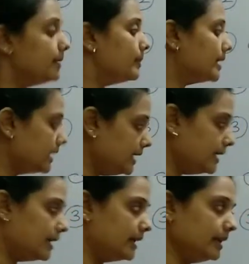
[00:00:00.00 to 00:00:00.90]
But
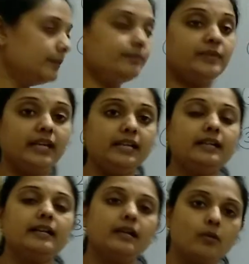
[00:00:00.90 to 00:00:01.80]
here, it
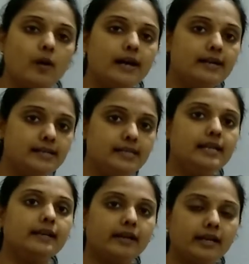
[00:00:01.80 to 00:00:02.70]
requires
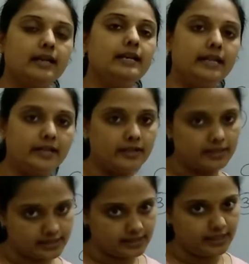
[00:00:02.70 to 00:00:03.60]
electrical
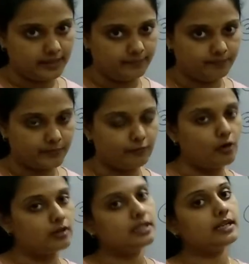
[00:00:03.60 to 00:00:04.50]
energy
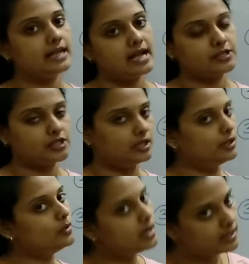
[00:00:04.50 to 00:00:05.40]
for the reaction
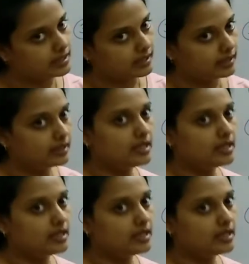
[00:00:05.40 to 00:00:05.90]
to occur.